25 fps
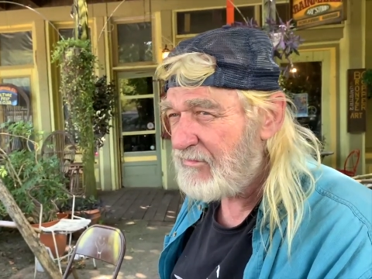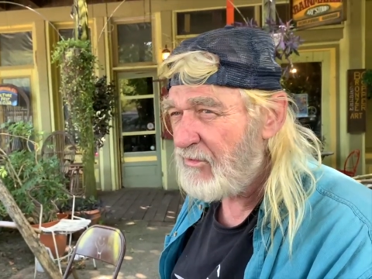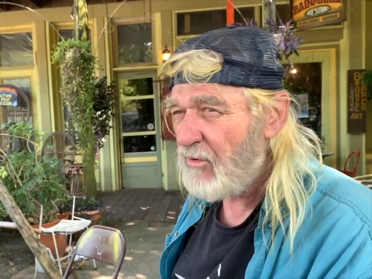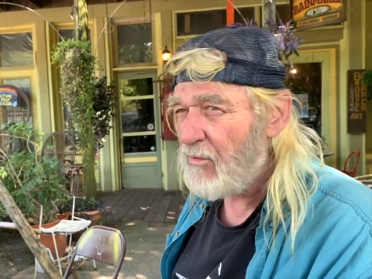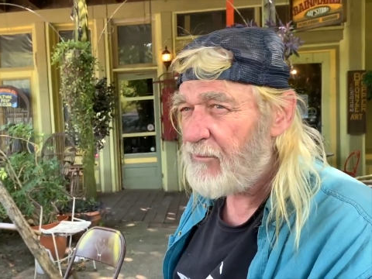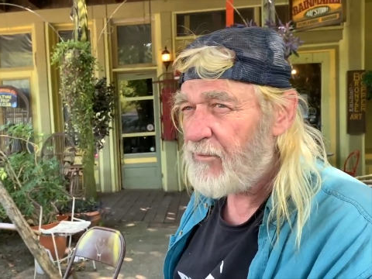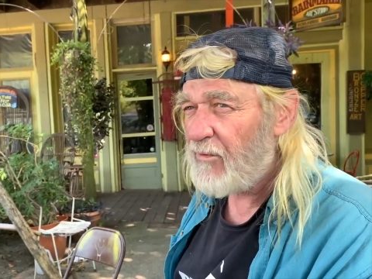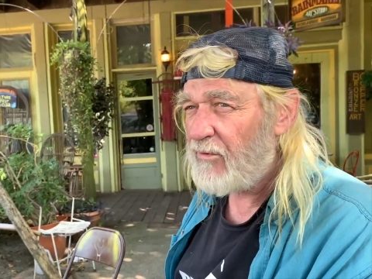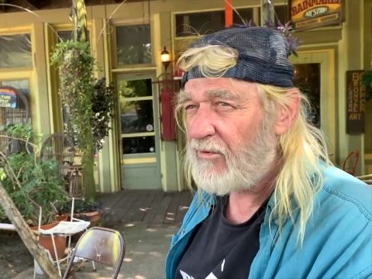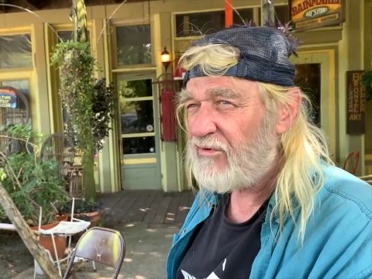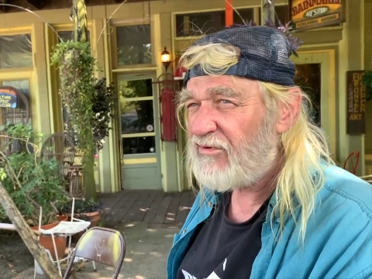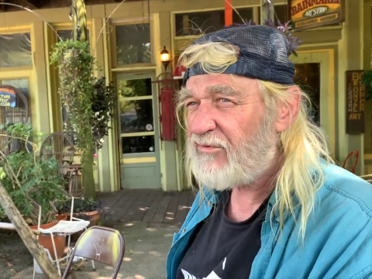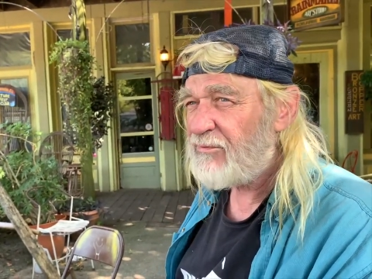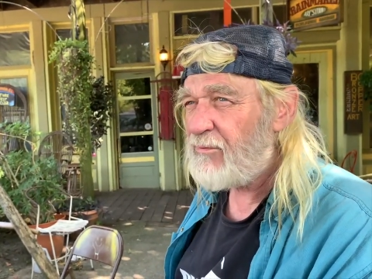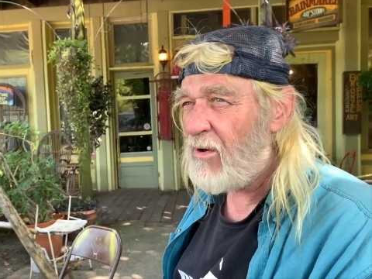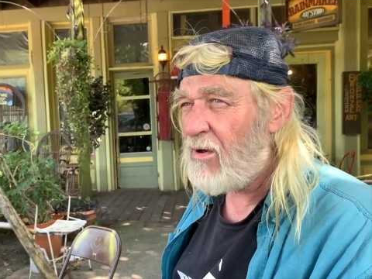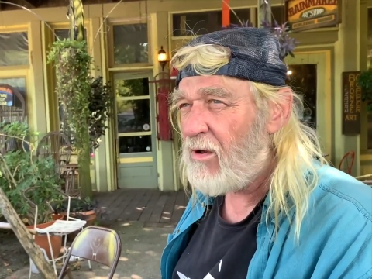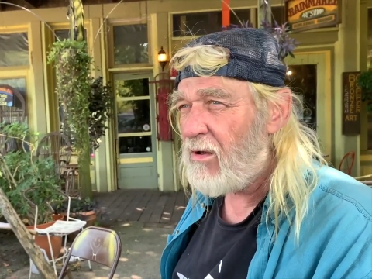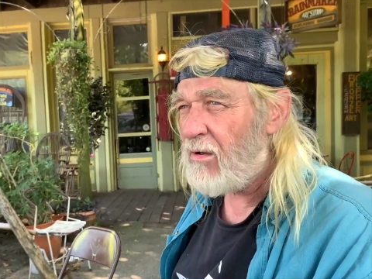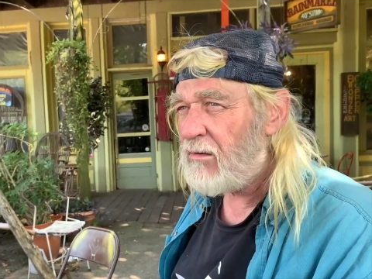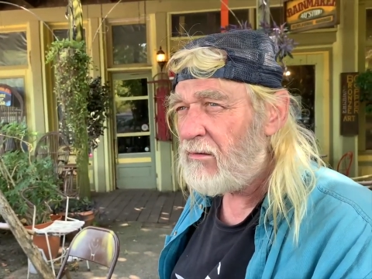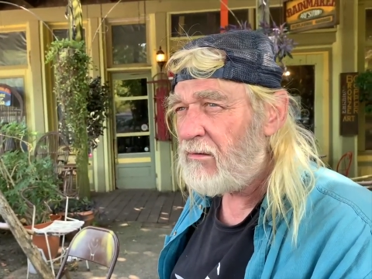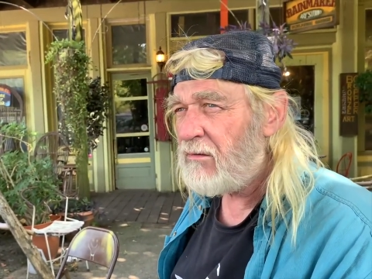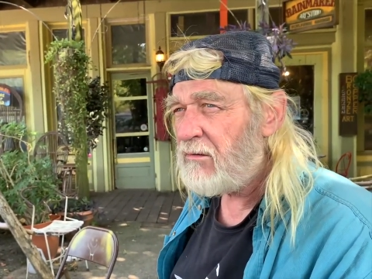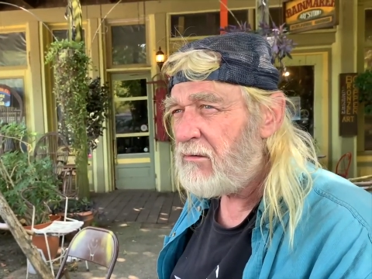Still pretty
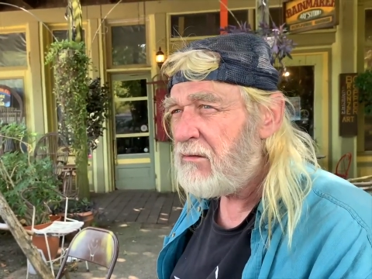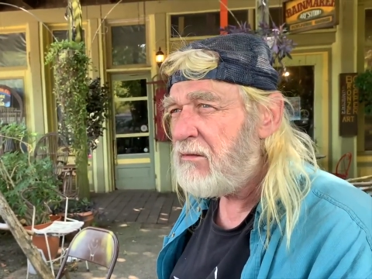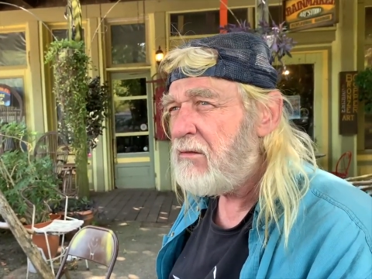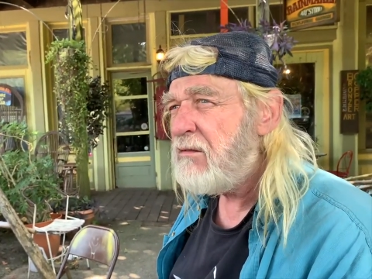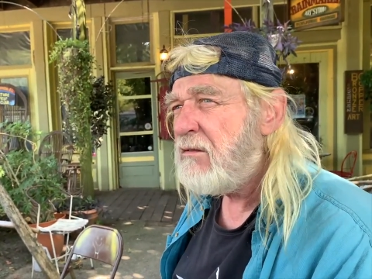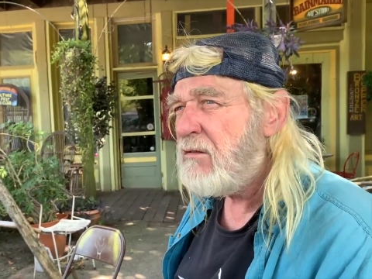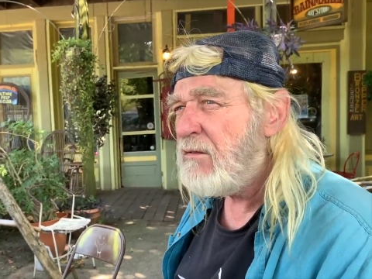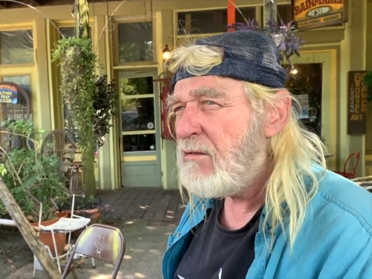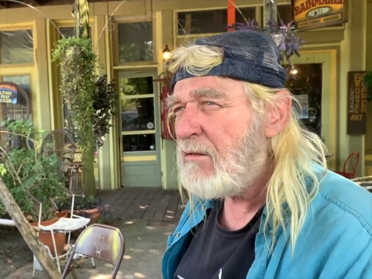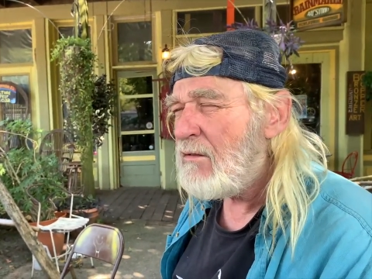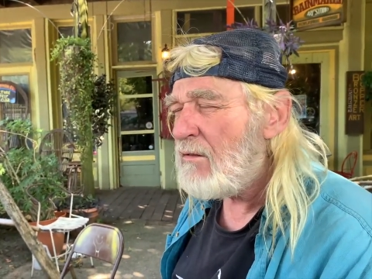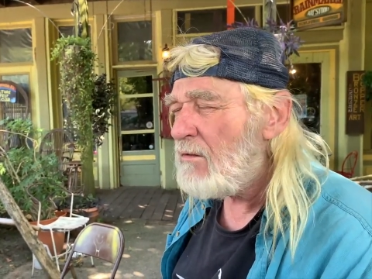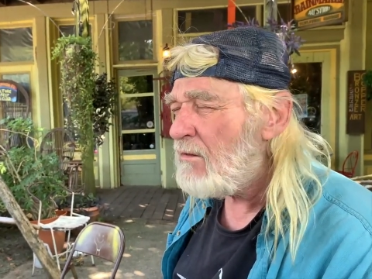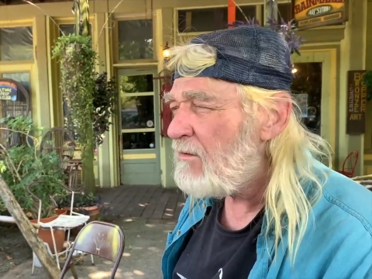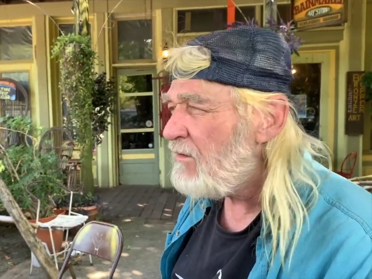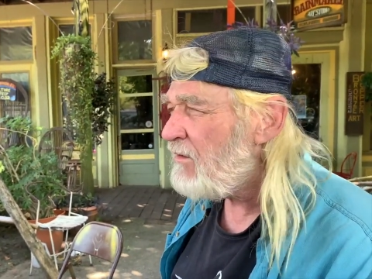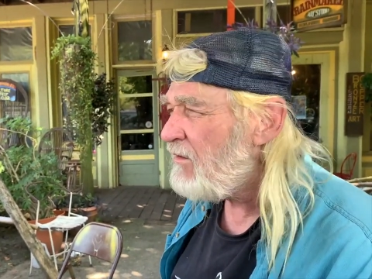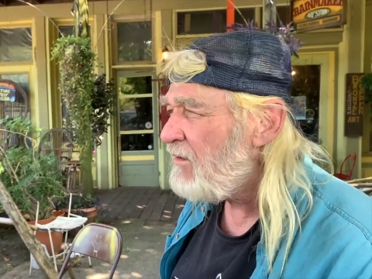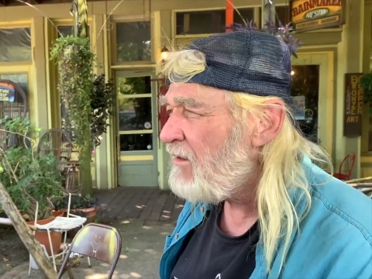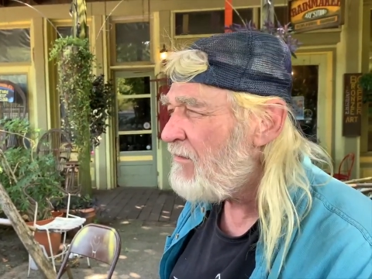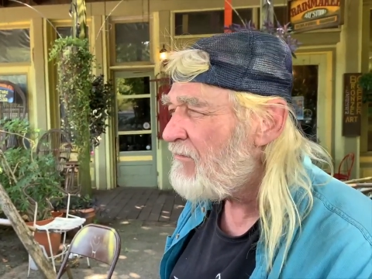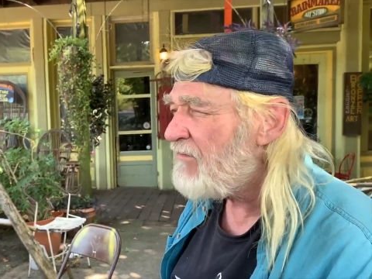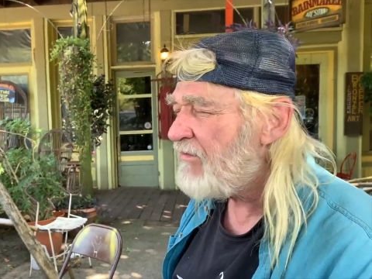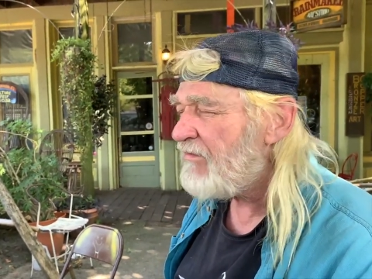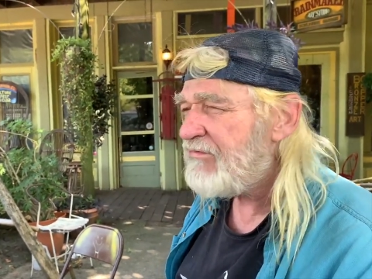small. You
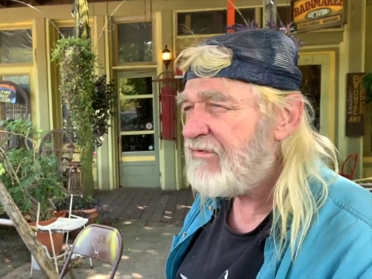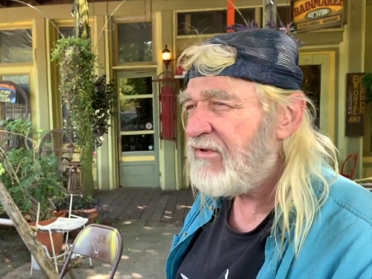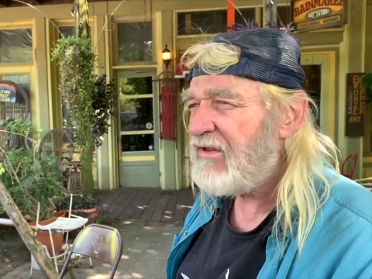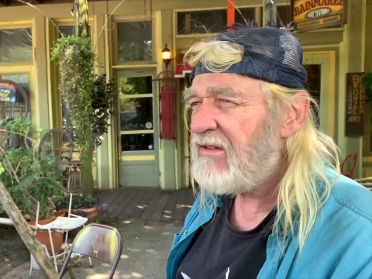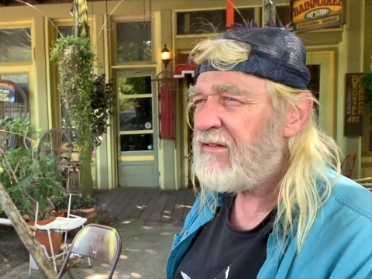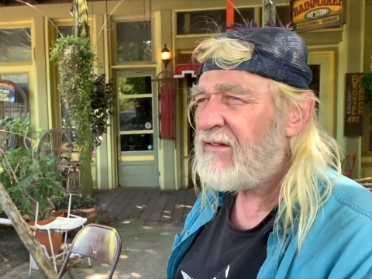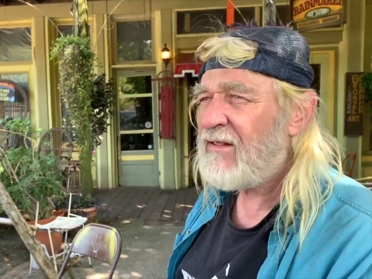never see